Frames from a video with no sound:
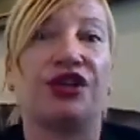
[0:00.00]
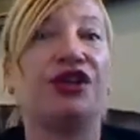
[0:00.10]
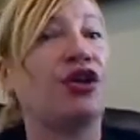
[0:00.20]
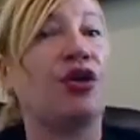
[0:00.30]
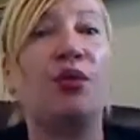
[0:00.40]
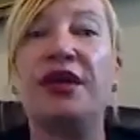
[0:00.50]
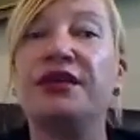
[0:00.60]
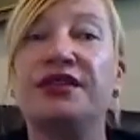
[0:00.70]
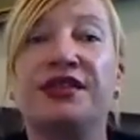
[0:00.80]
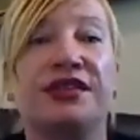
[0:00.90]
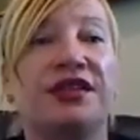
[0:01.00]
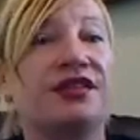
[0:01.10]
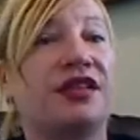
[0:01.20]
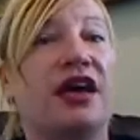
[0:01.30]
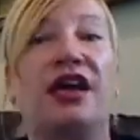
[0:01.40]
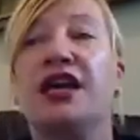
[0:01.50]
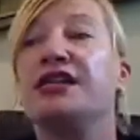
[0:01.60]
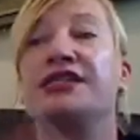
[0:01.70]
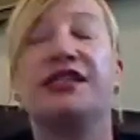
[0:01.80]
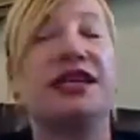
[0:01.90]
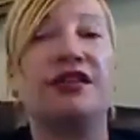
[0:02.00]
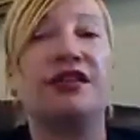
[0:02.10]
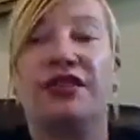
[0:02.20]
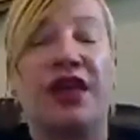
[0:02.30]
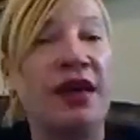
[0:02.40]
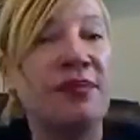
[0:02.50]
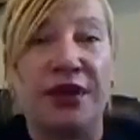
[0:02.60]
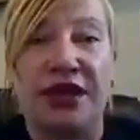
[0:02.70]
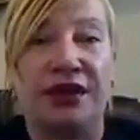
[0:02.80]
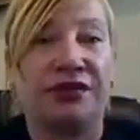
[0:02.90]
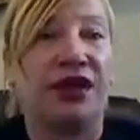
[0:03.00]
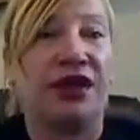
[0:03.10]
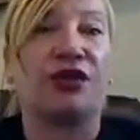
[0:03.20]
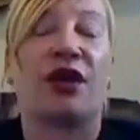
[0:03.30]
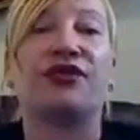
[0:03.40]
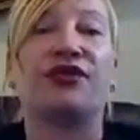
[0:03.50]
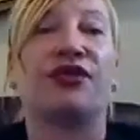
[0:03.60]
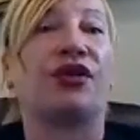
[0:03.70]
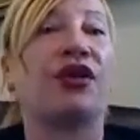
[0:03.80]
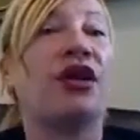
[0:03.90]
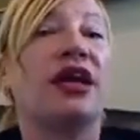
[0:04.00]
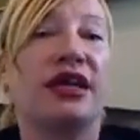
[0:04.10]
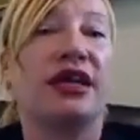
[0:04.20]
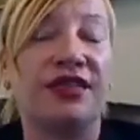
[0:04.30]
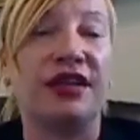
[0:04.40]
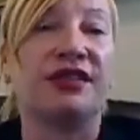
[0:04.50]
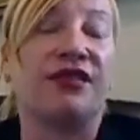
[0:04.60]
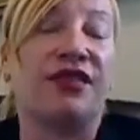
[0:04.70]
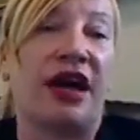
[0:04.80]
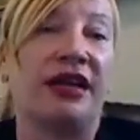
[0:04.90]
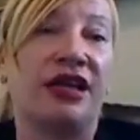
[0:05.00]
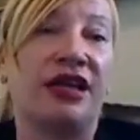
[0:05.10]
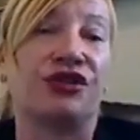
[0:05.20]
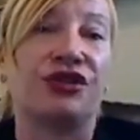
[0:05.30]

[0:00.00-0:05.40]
you know, witnesses that see them being the aggressor and things of that nature.